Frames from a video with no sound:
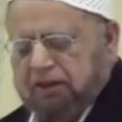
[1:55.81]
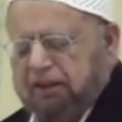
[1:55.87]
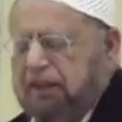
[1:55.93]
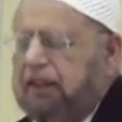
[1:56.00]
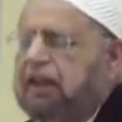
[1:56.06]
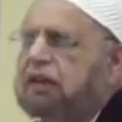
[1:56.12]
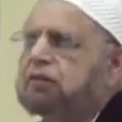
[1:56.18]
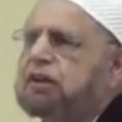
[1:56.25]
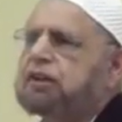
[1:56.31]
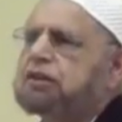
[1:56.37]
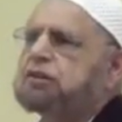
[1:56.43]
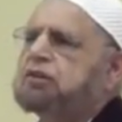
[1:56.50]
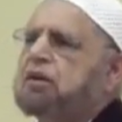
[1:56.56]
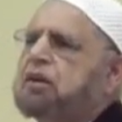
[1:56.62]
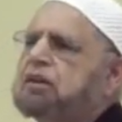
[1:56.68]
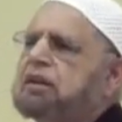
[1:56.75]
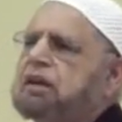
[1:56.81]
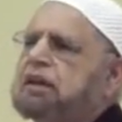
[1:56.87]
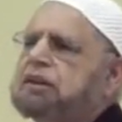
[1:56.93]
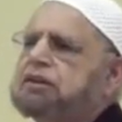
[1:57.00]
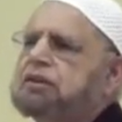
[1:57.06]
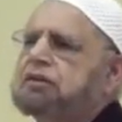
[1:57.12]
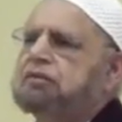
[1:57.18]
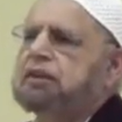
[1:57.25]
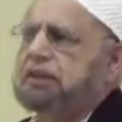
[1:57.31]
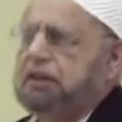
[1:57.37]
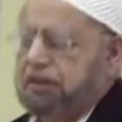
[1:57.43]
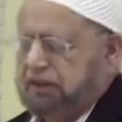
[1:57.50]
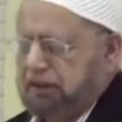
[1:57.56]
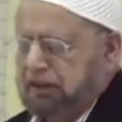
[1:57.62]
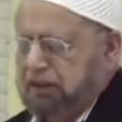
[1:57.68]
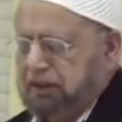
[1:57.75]
And he had a very strong relation with
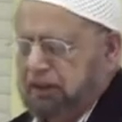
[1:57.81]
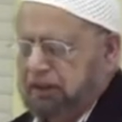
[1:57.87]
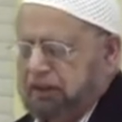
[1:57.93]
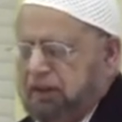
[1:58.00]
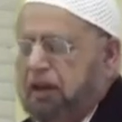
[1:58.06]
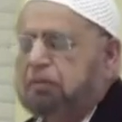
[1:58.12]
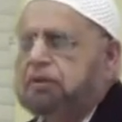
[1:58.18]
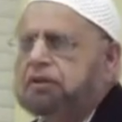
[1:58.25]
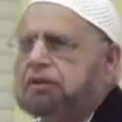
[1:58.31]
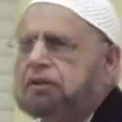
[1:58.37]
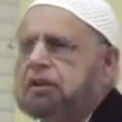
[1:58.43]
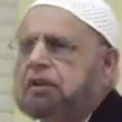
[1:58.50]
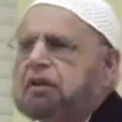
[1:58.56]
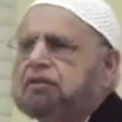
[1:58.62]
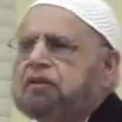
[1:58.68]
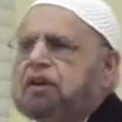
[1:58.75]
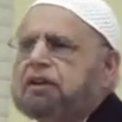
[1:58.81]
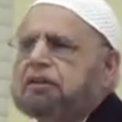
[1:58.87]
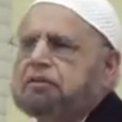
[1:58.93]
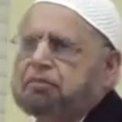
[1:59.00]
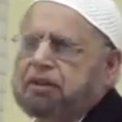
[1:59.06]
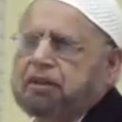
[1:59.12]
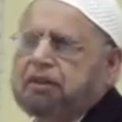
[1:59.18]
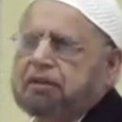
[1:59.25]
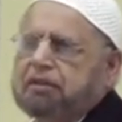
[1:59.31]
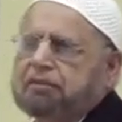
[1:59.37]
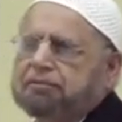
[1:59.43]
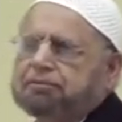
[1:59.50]
us in the Islamic circle in North America.